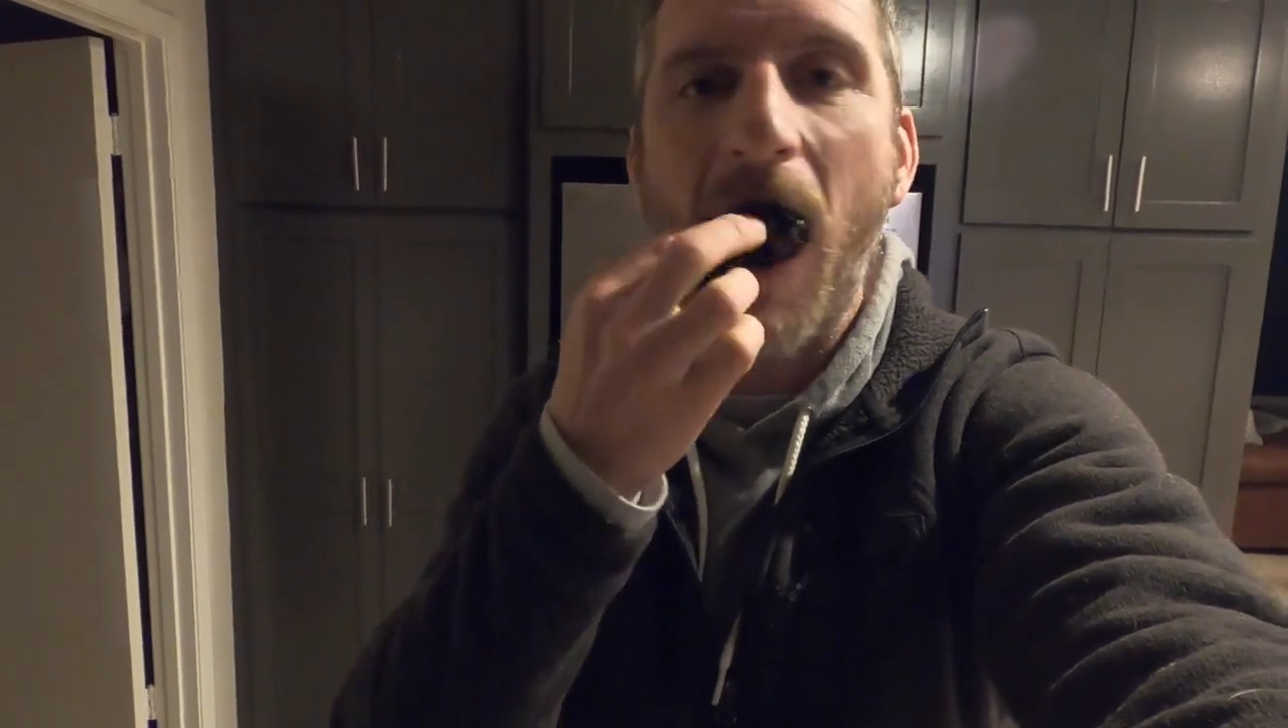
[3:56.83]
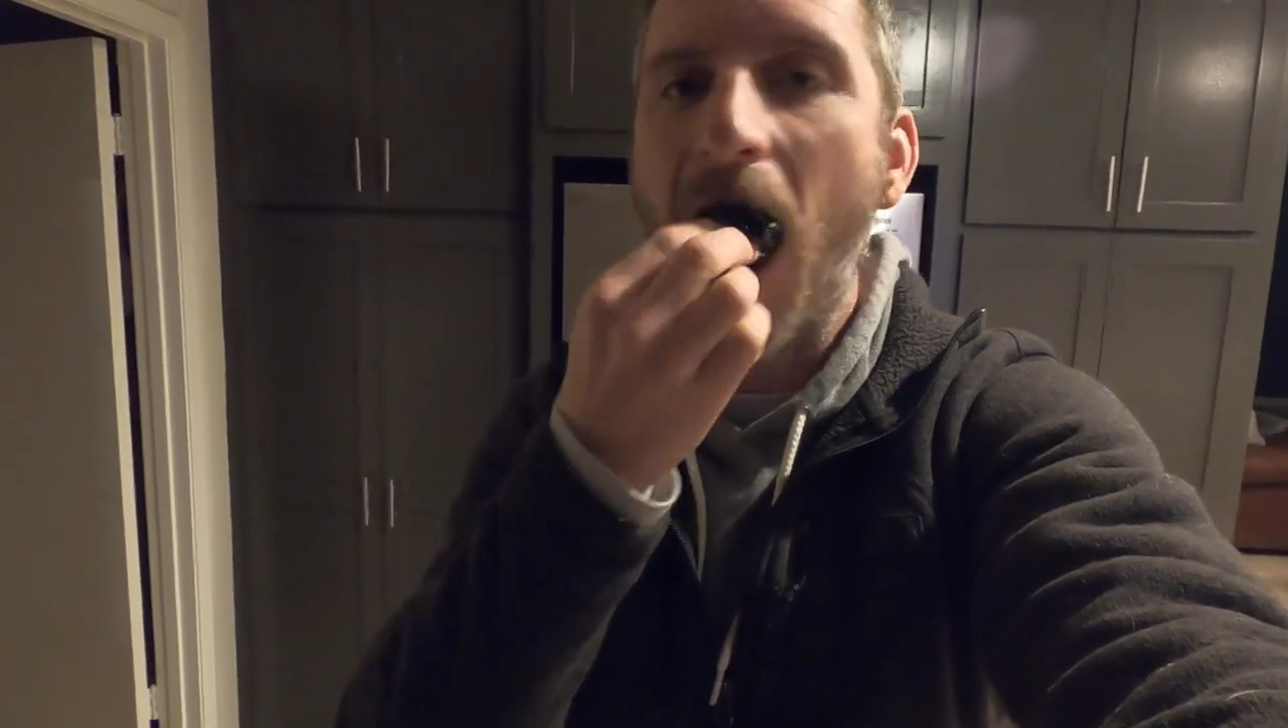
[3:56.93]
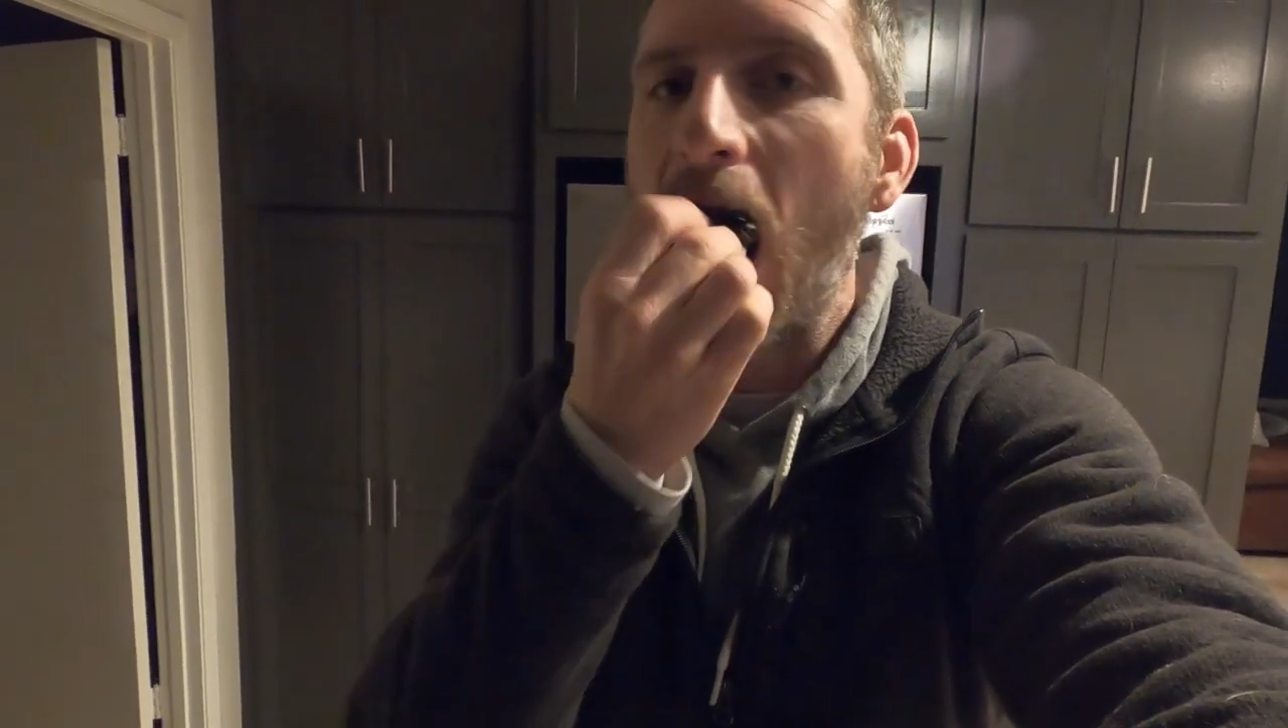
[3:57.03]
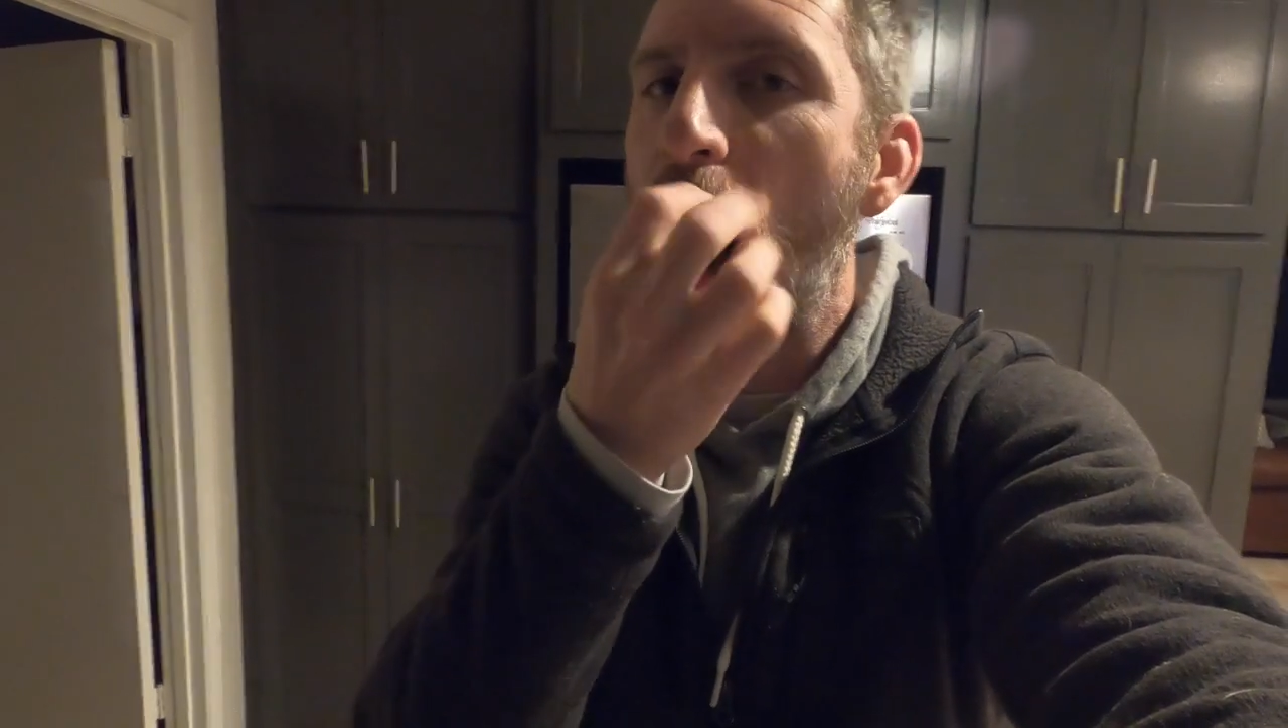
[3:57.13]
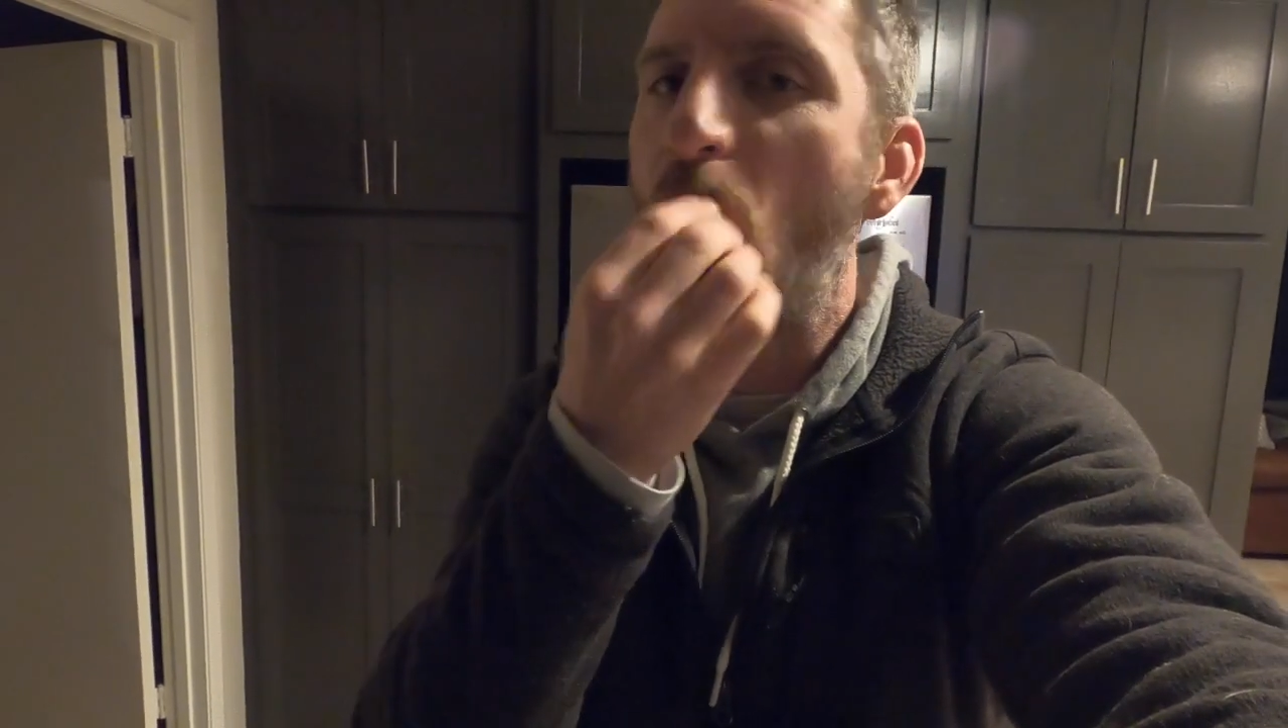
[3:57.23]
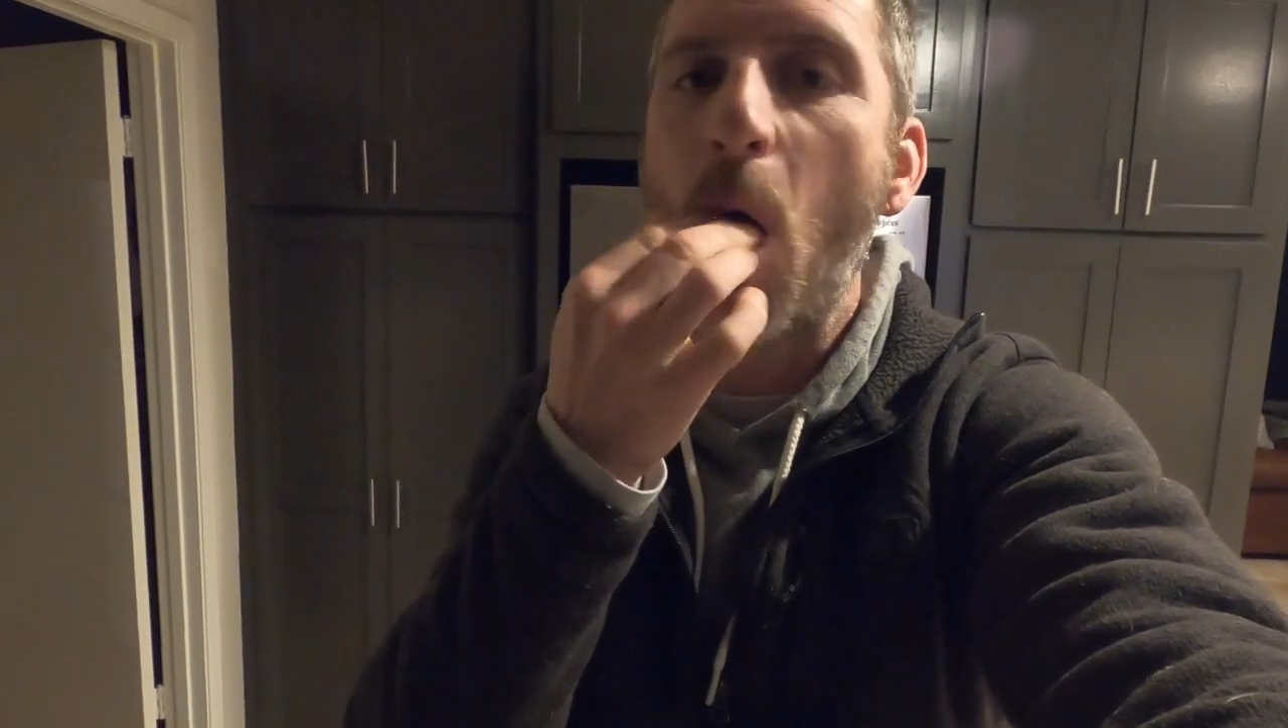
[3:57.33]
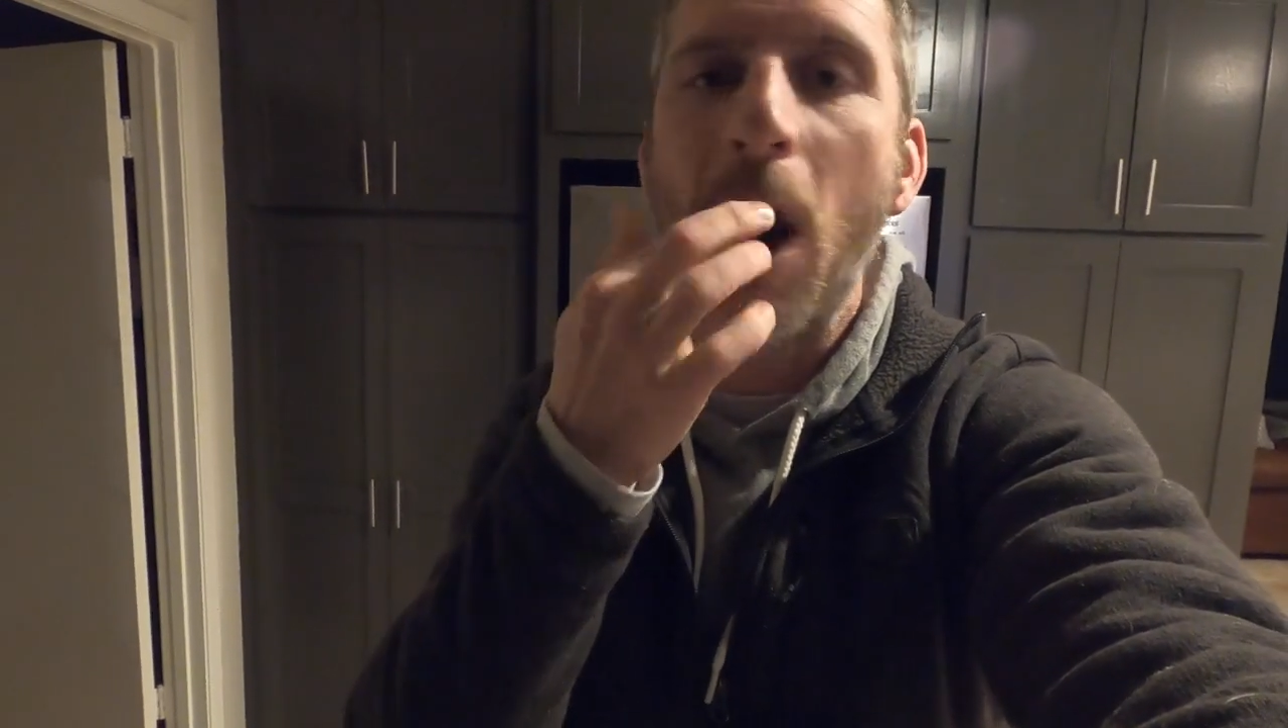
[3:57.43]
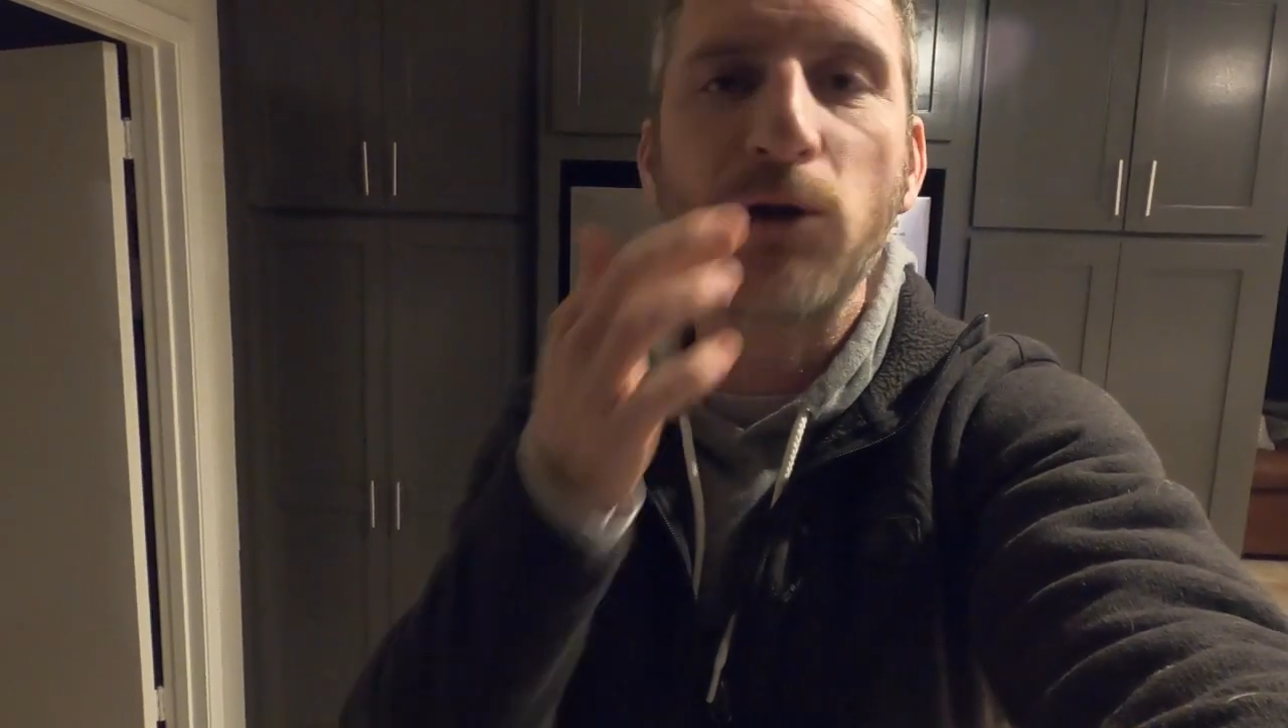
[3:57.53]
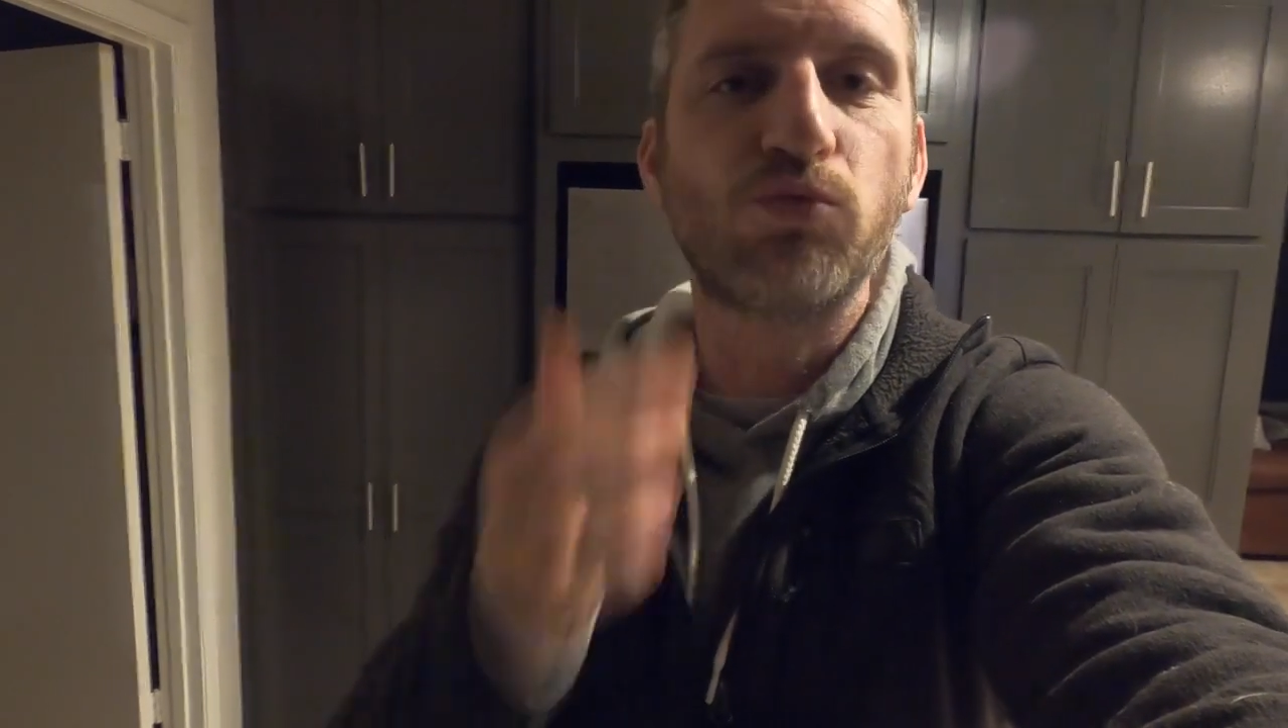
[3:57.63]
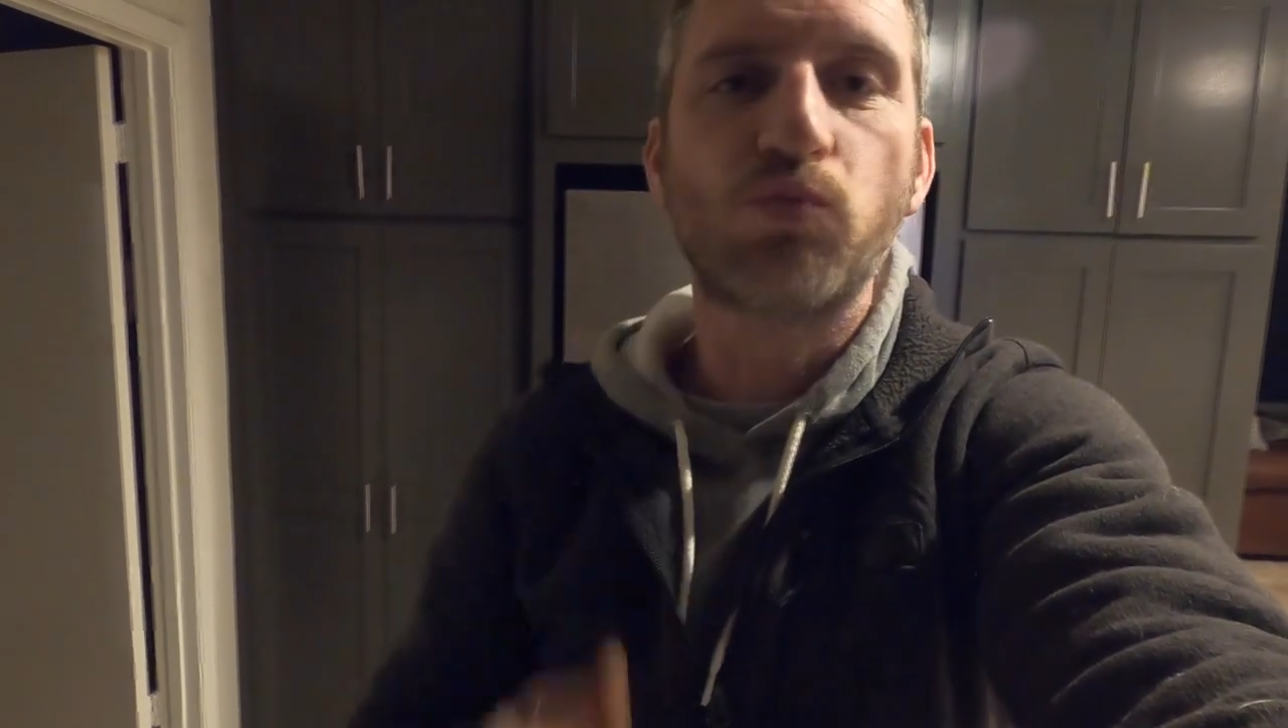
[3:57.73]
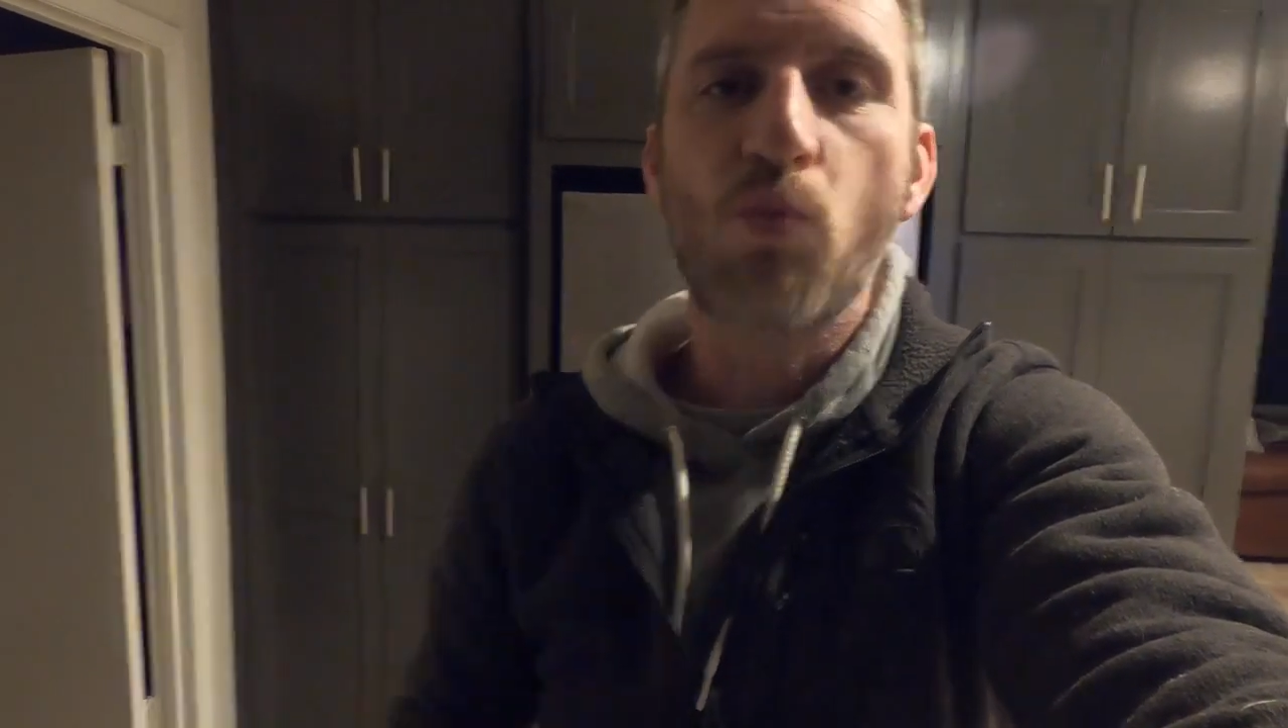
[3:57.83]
my chips.